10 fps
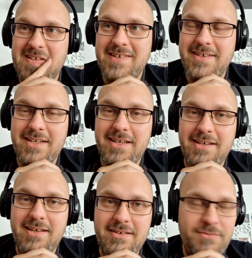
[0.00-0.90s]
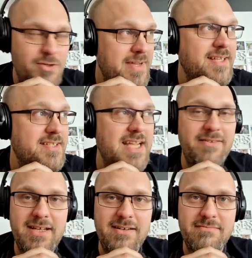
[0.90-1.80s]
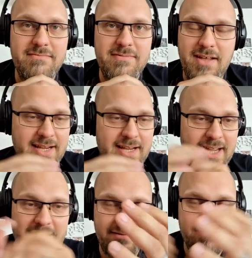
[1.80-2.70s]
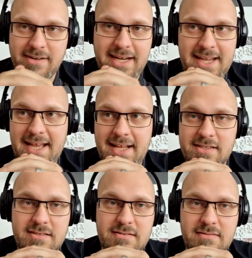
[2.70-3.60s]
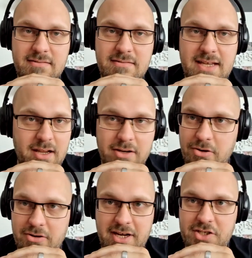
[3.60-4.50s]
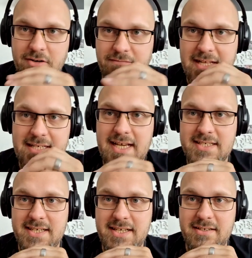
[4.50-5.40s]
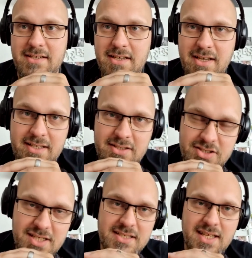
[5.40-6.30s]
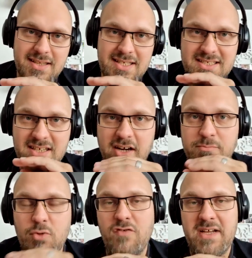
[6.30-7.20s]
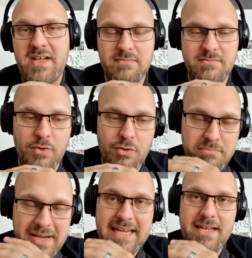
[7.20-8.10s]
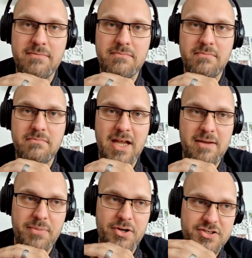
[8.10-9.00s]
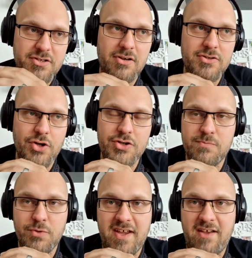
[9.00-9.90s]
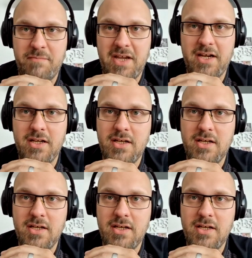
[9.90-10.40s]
If you make the save, and again, great hands, hand-eye coordination, fantastic. It's just that the start movement, for me, my personal choice would have been